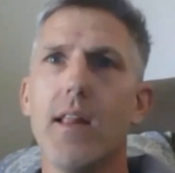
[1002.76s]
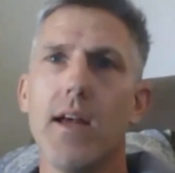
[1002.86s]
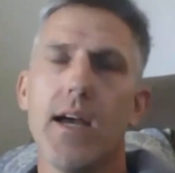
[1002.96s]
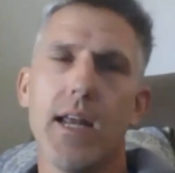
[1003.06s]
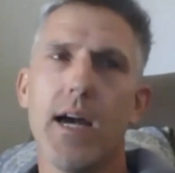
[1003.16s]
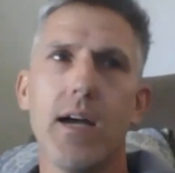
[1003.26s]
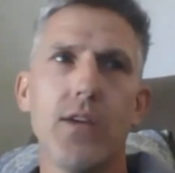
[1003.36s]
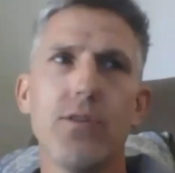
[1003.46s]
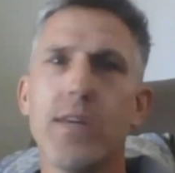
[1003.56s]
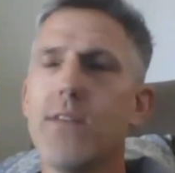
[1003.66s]
And
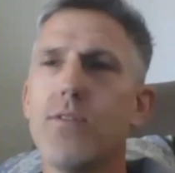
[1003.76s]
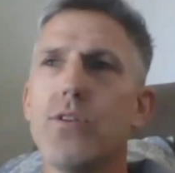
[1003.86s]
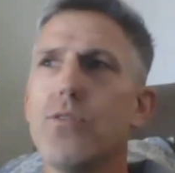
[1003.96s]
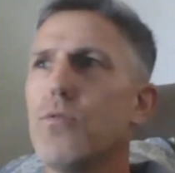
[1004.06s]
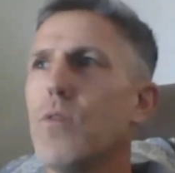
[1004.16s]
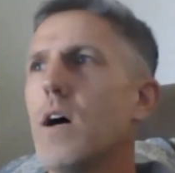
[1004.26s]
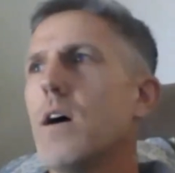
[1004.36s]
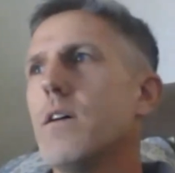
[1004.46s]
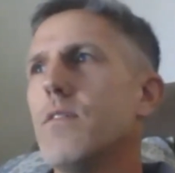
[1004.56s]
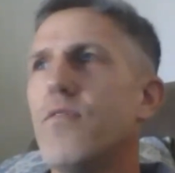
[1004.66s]
you can even do
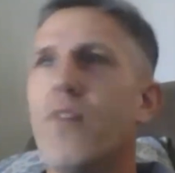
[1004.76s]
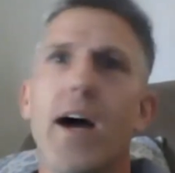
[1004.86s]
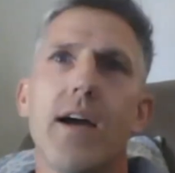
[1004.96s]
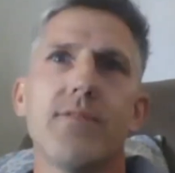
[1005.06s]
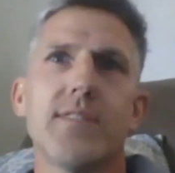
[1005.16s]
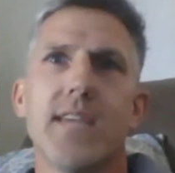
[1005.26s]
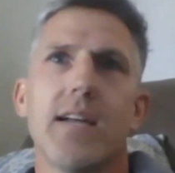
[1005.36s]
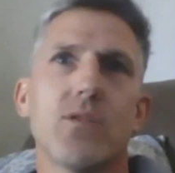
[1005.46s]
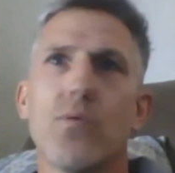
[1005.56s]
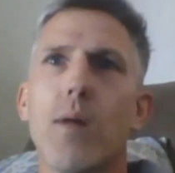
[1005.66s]
5,
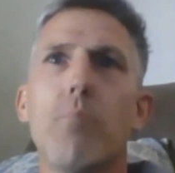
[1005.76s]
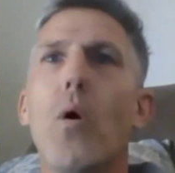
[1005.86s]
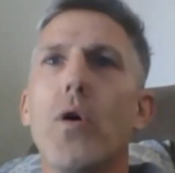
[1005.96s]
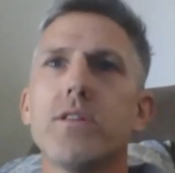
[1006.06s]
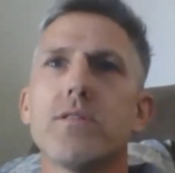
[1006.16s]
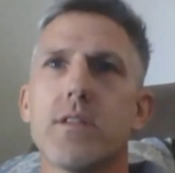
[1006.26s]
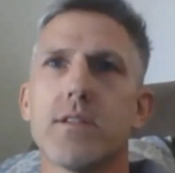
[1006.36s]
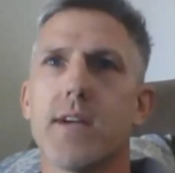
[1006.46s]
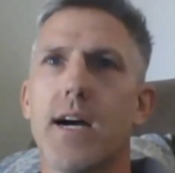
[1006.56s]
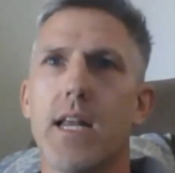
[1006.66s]
10, 12 points in a
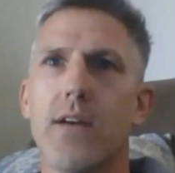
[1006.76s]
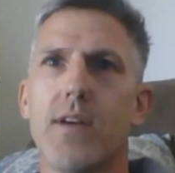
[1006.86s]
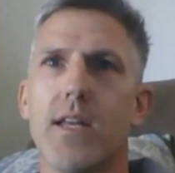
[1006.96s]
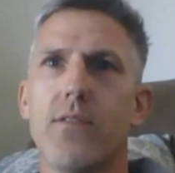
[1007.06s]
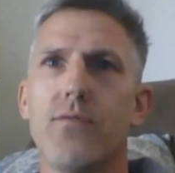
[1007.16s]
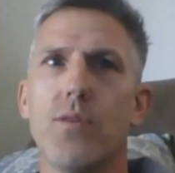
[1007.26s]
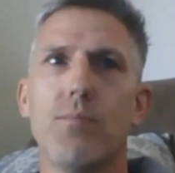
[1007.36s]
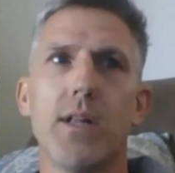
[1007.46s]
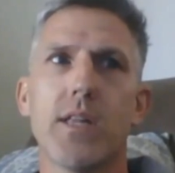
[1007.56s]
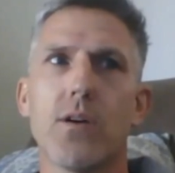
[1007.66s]
skydive. And if you
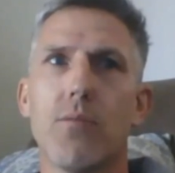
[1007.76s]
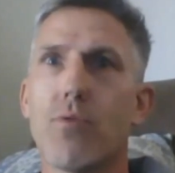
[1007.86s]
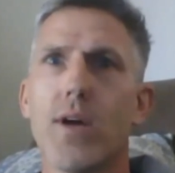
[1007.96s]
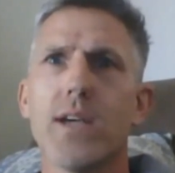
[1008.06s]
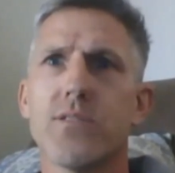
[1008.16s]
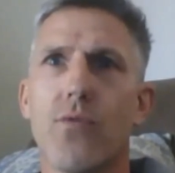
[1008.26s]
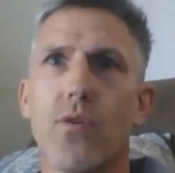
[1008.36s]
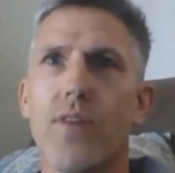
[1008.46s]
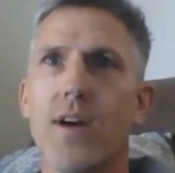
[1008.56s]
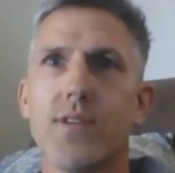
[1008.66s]
build a compressed 4
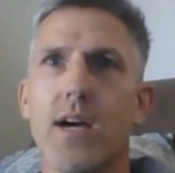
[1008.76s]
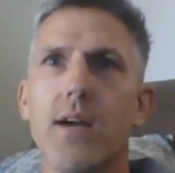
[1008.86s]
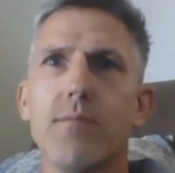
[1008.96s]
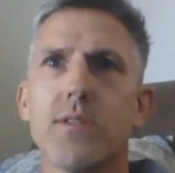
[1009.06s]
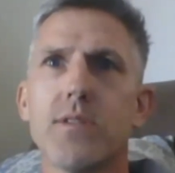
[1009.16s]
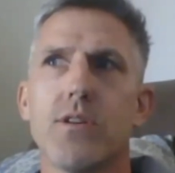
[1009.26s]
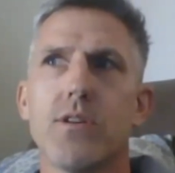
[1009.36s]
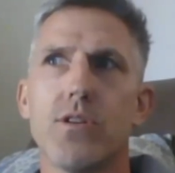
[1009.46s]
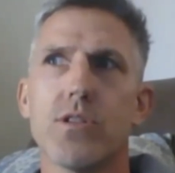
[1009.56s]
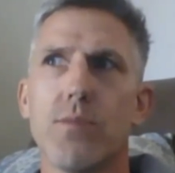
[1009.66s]
or 5 times,
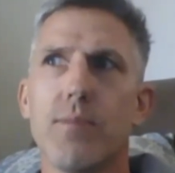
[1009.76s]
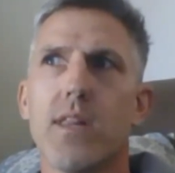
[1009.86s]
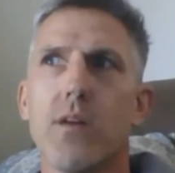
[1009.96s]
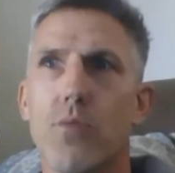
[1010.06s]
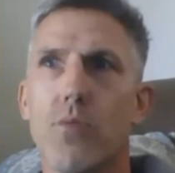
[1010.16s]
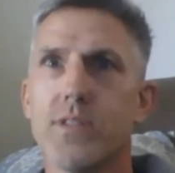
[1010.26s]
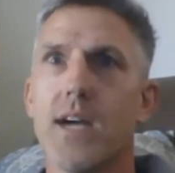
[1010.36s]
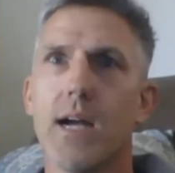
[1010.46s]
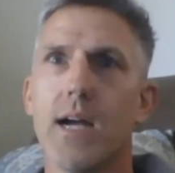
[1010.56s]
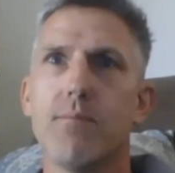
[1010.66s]
you're just going to build that one
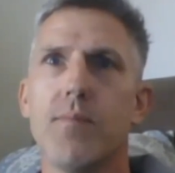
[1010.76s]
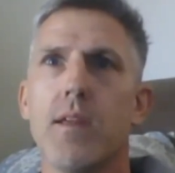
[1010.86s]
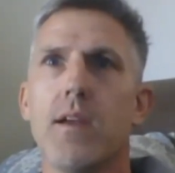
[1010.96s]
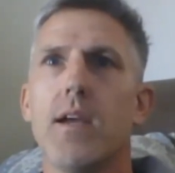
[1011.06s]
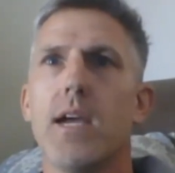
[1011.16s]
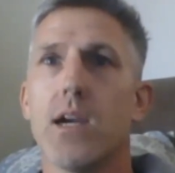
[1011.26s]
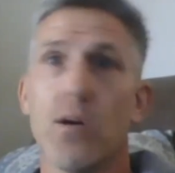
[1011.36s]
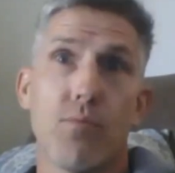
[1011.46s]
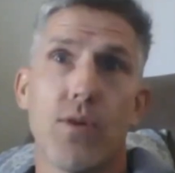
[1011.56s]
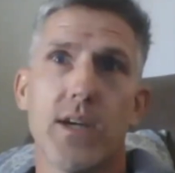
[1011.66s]
time.
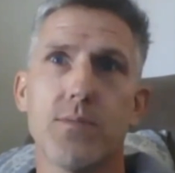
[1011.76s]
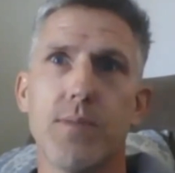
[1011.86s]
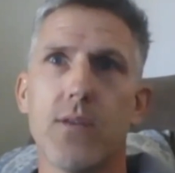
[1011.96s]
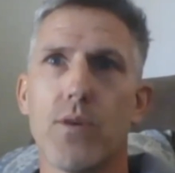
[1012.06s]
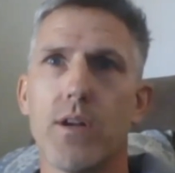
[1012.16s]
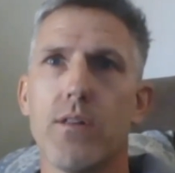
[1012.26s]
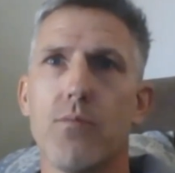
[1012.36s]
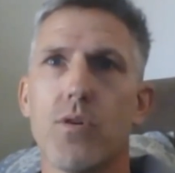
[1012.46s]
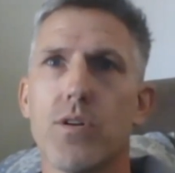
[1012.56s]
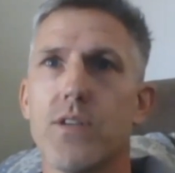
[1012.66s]
Compressed being one of the
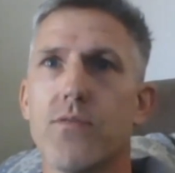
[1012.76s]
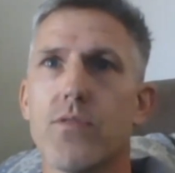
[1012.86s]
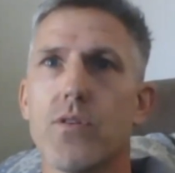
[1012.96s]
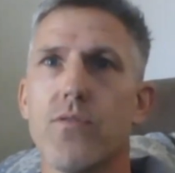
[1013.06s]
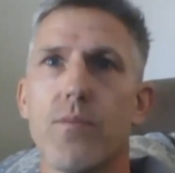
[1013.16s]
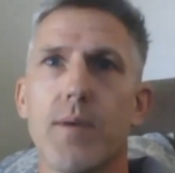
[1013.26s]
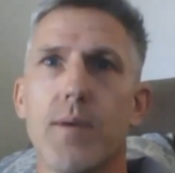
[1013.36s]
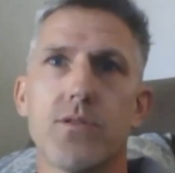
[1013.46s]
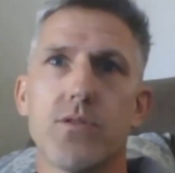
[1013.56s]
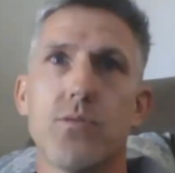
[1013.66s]
more difficult
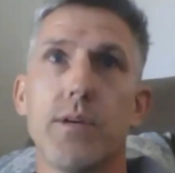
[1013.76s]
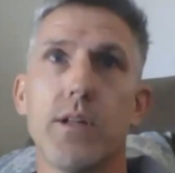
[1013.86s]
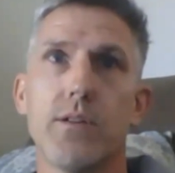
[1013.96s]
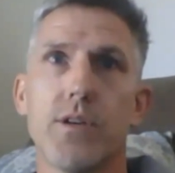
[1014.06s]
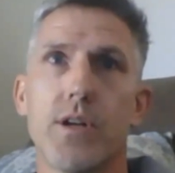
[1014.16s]
formations to build.